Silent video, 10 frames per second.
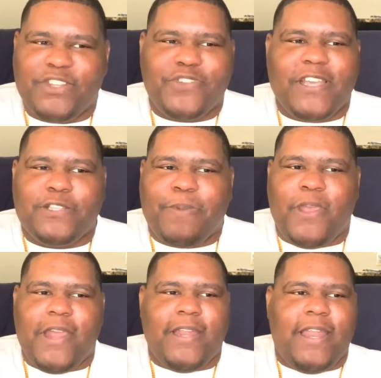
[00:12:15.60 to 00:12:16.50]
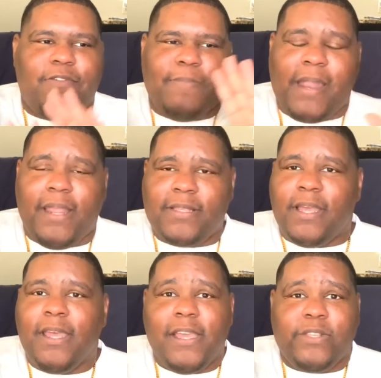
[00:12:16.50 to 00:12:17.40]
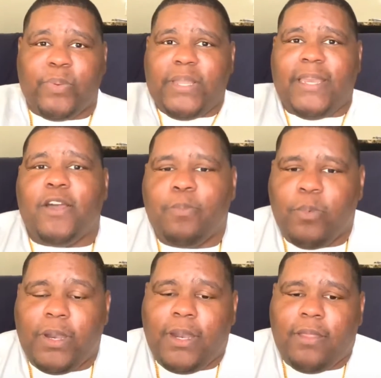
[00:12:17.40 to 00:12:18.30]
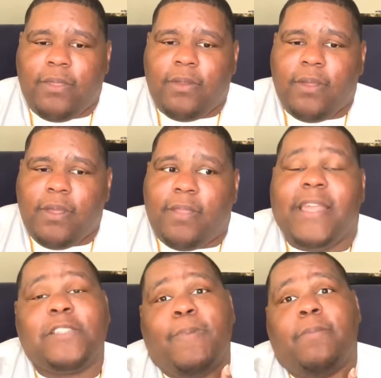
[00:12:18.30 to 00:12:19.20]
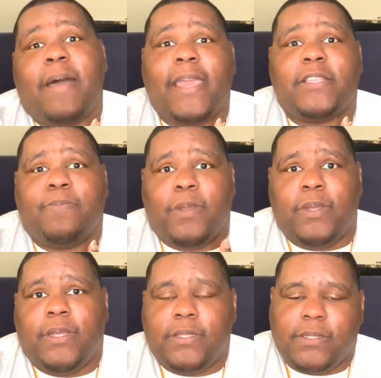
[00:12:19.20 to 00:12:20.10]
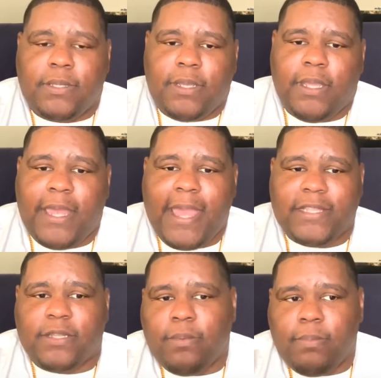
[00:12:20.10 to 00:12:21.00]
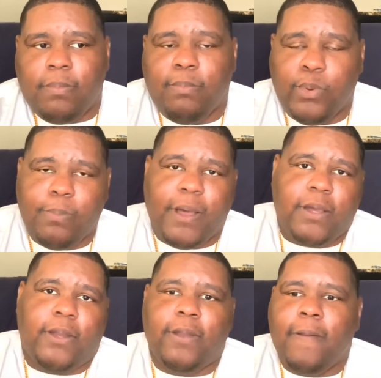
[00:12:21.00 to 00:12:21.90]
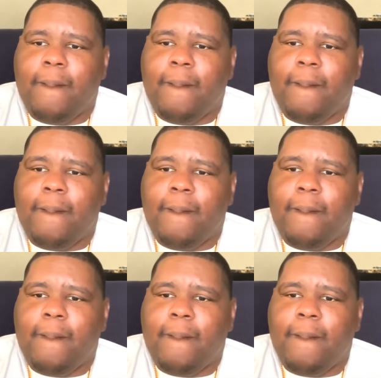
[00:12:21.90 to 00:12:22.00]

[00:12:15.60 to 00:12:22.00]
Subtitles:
transparent and everybody is willing to help one another. That's been my experience as a mukbanger.